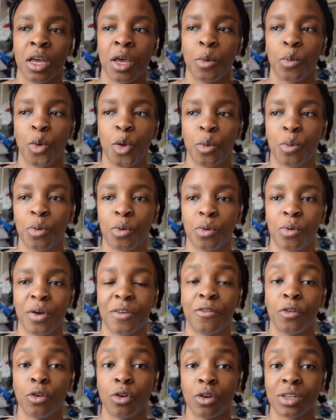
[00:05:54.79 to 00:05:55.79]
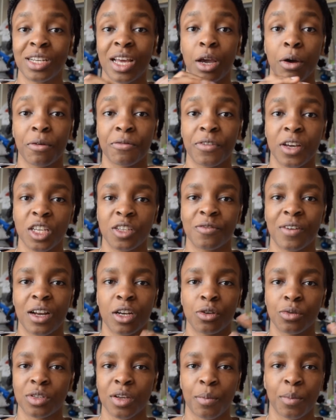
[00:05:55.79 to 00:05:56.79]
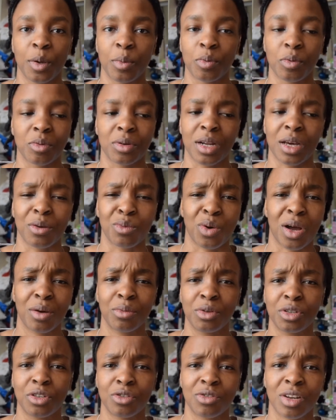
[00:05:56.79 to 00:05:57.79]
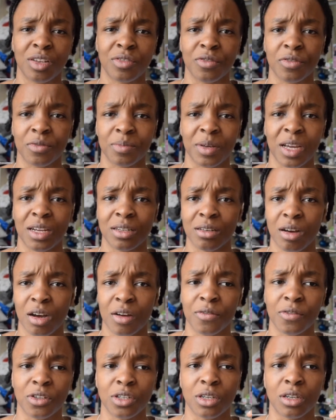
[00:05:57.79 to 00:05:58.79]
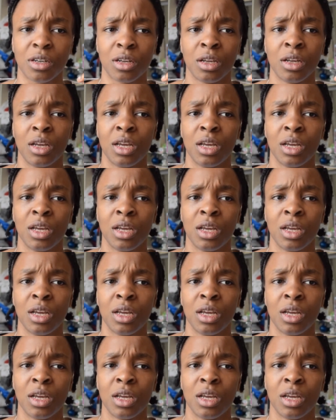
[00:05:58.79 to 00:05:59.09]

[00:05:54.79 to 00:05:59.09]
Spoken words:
people, if you looked at it on face value, some people were like, why would you transfer from Kent to Hertfordshire?